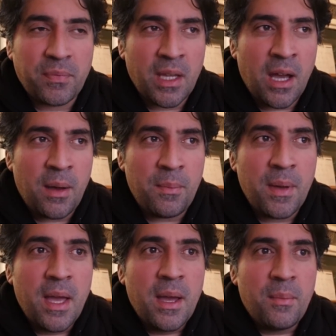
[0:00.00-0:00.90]

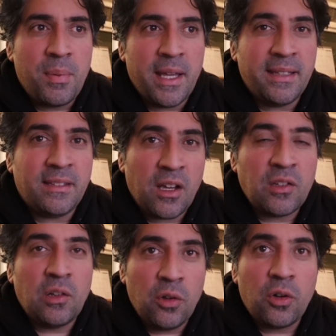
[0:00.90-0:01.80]
But it
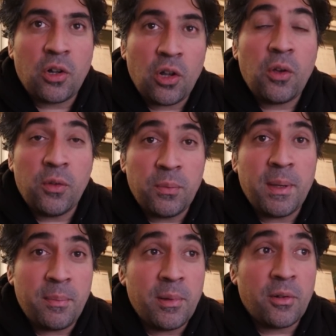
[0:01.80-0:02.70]
does look closed.
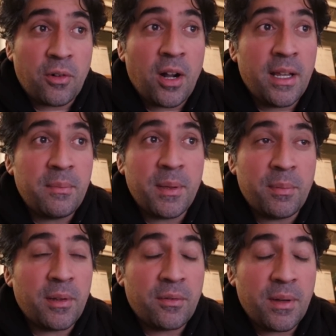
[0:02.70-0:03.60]
People are right.
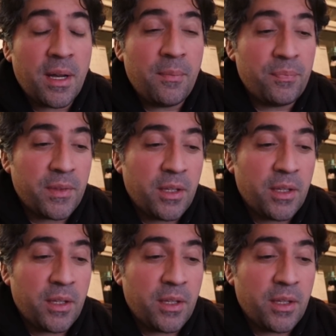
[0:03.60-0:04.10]
People are,